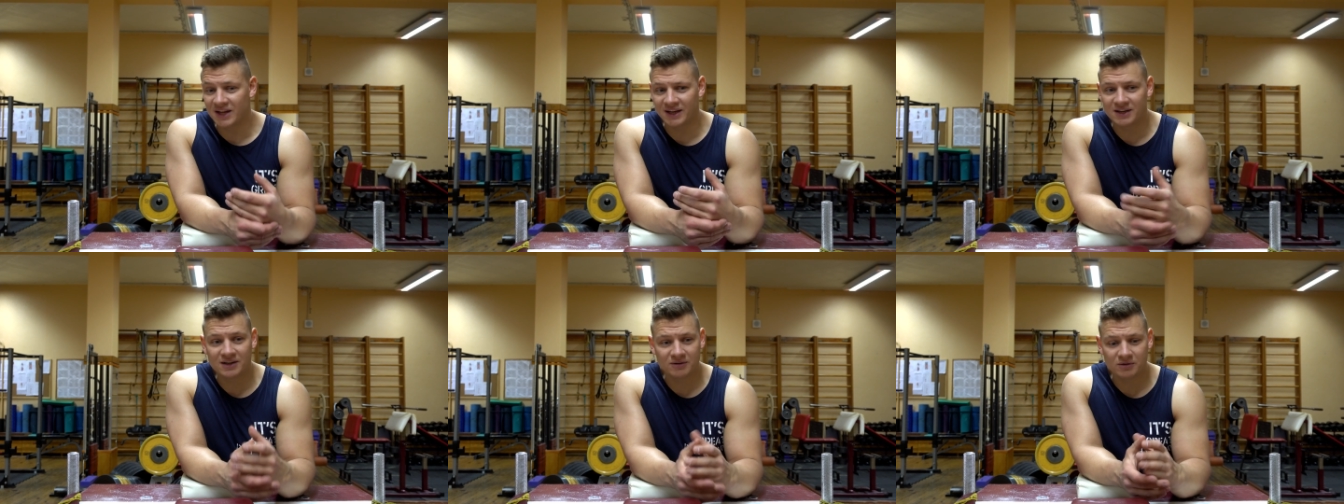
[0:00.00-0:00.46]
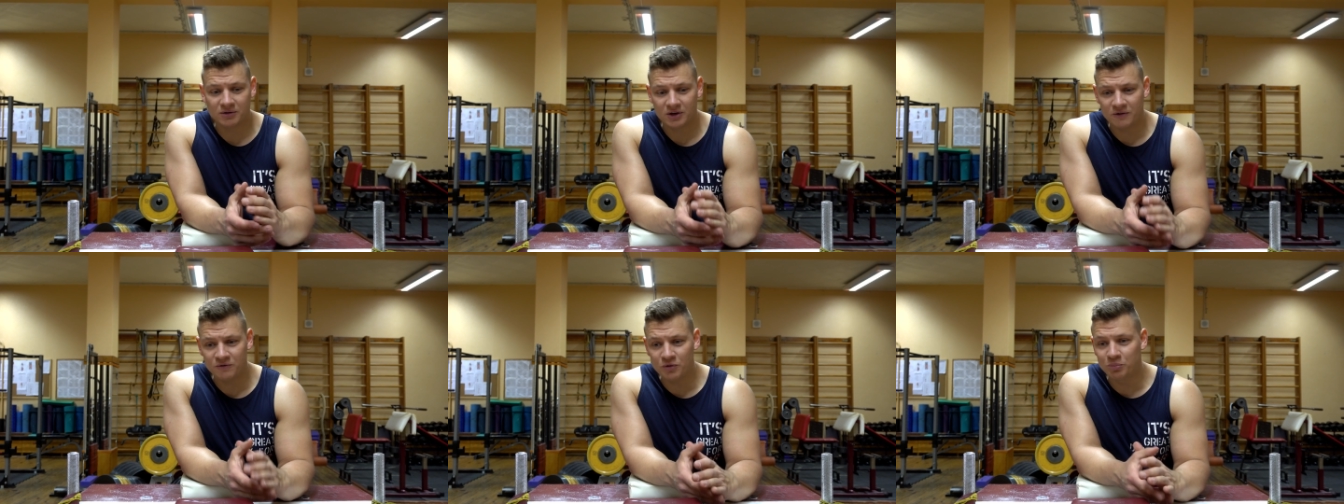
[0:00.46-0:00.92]
Like
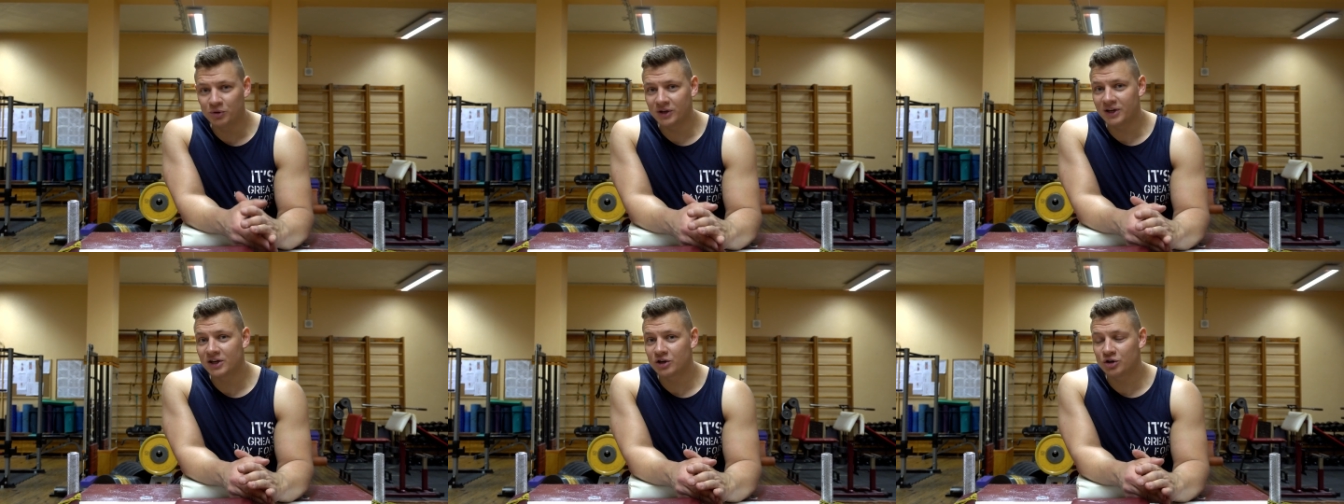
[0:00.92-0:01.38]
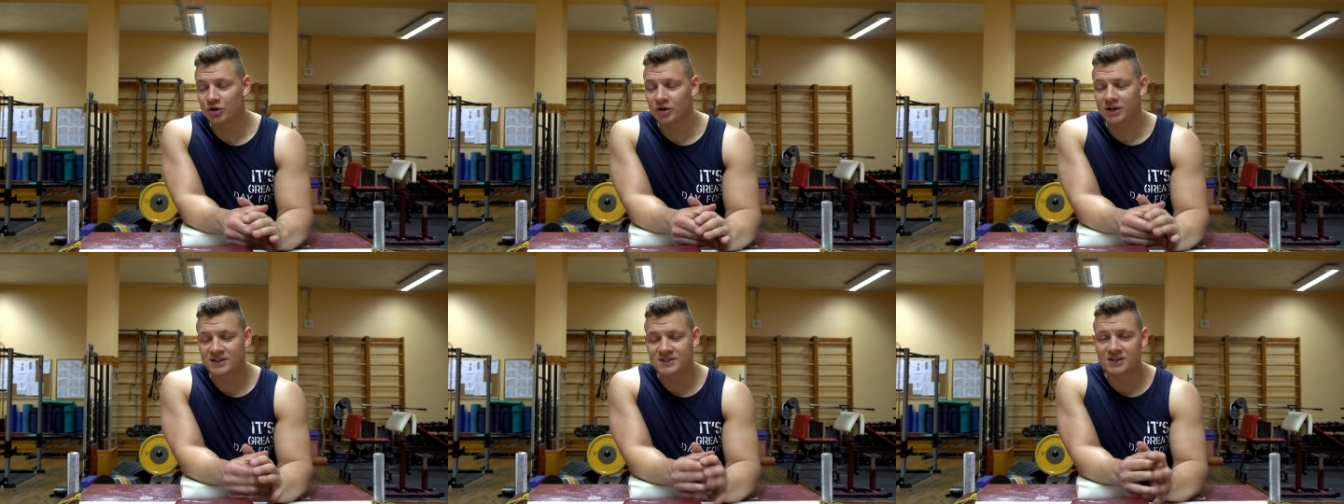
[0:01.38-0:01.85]
if you're pulling in a
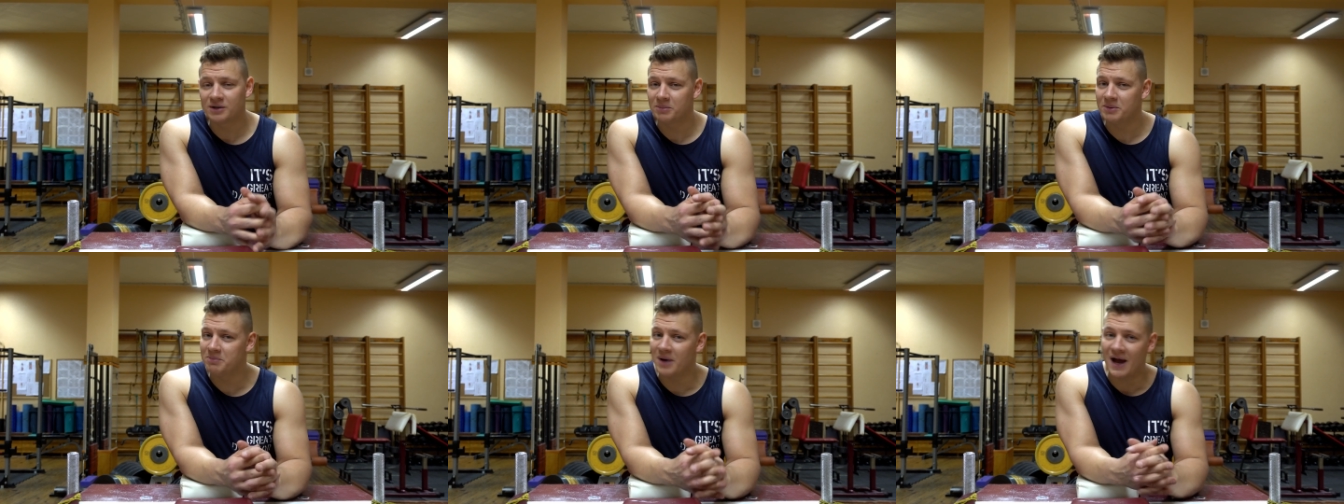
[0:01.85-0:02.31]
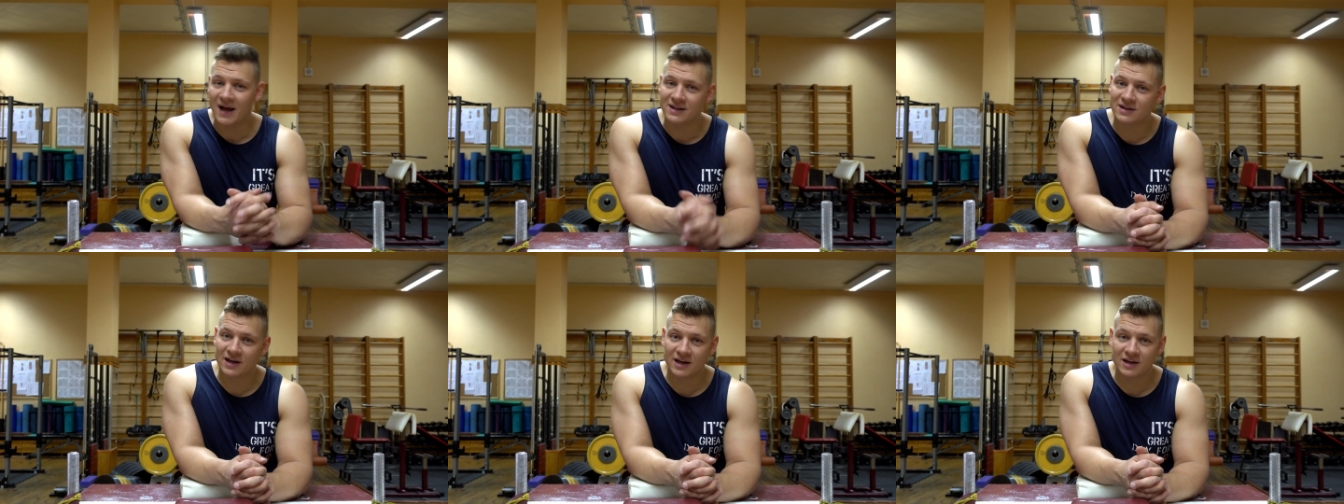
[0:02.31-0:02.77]
hook, it's going to be
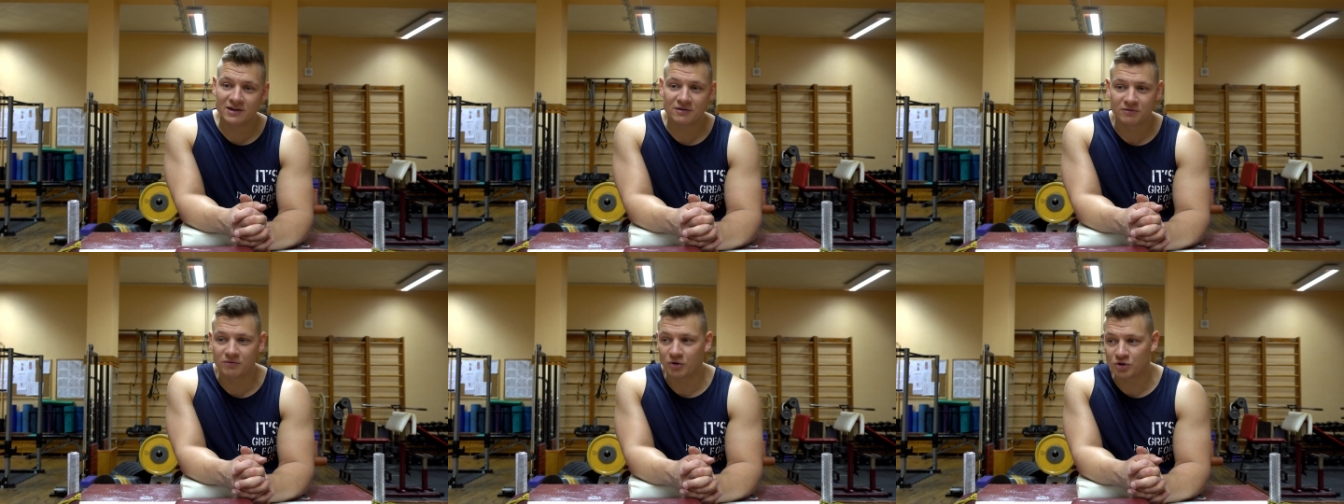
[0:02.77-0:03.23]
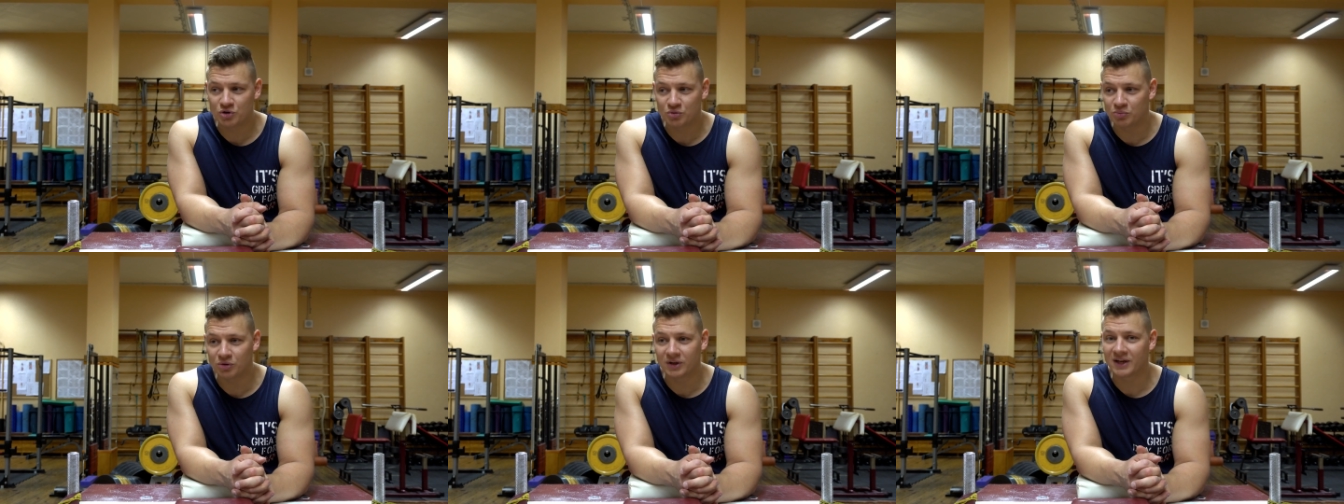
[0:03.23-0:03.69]
bad day for
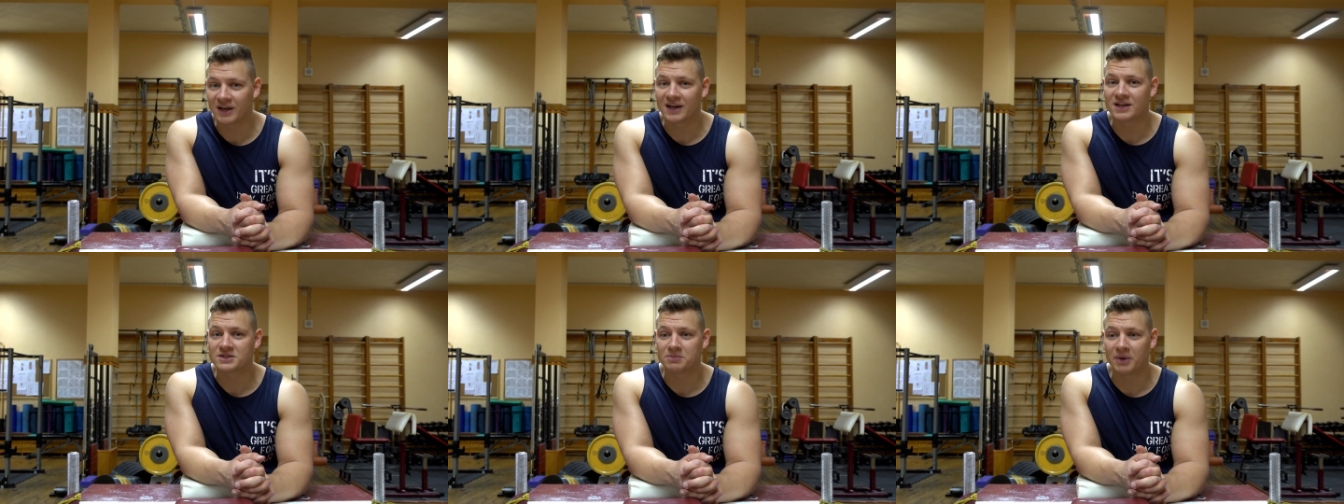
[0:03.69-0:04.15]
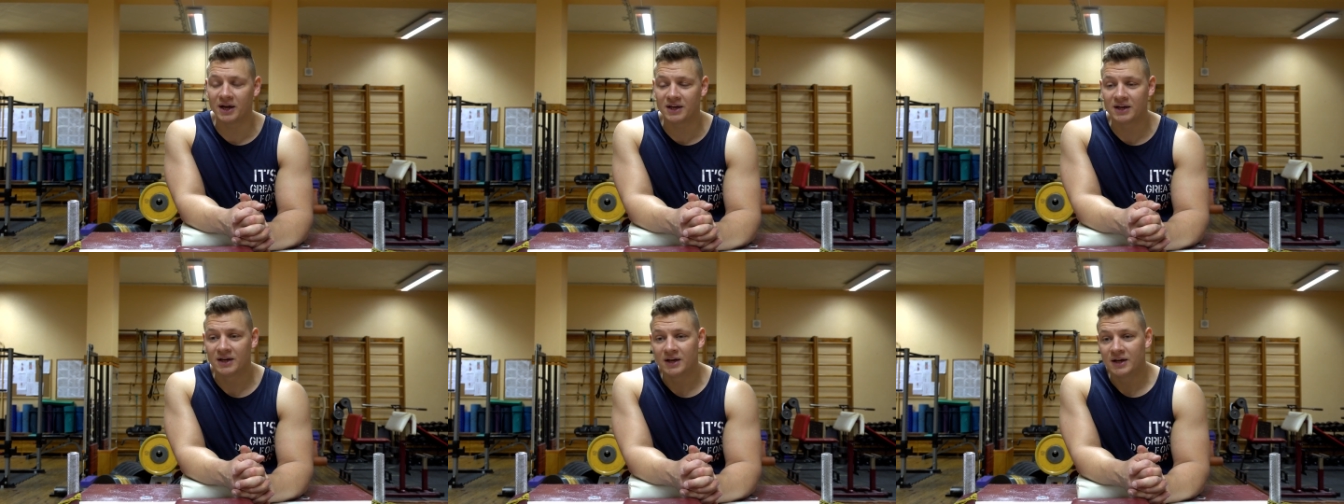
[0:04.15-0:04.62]
you pulling against Mike